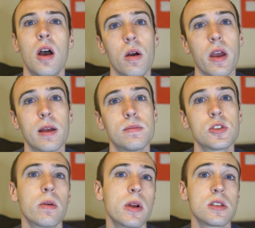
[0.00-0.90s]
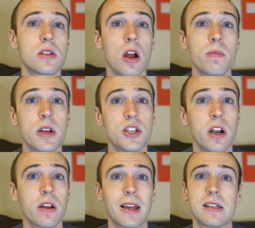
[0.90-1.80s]
Okay, so I'm going to start by
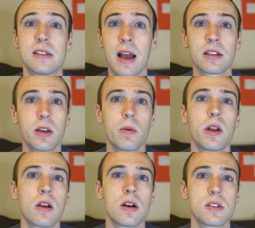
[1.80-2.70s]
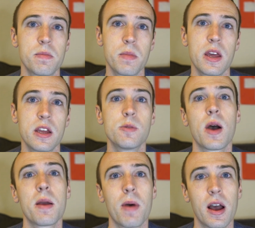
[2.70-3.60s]
sharing exactly what it cost me to
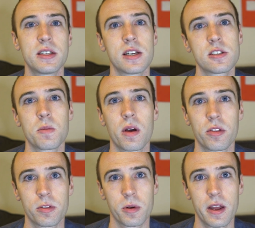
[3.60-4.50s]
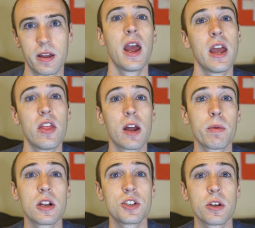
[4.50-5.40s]
buy my Tesla Model 3. And then I'm
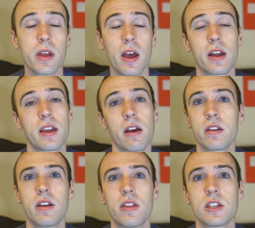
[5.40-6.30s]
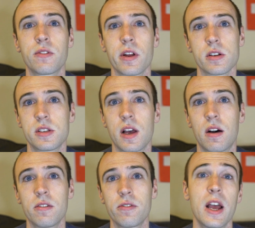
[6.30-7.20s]
going to show you how to calculate this for
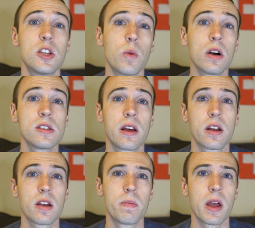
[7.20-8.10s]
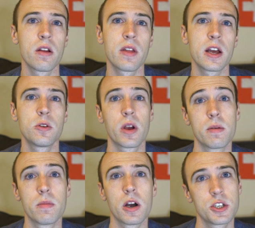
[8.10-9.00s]
yourself, as well as how to compare that to a
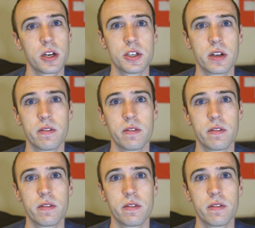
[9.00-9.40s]
combustion engine